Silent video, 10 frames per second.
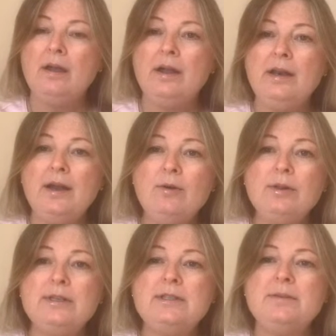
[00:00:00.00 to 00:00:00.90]
And now
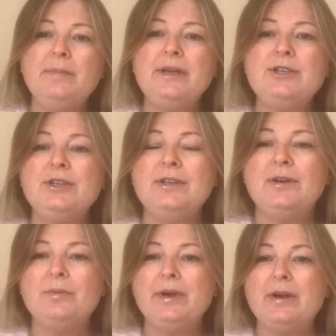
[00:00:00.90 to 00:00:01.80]
let's imagine
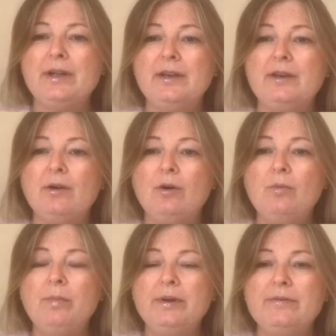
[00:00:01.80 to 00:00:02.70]
that we are in an
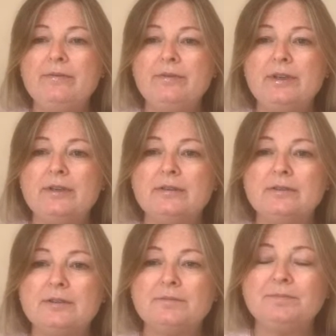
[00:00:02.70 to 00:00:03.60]
open
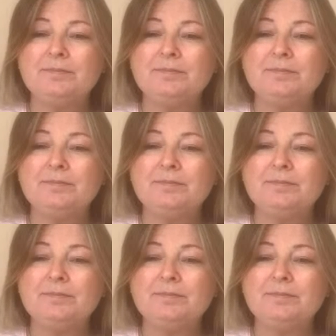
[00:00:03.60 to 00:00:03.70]
field,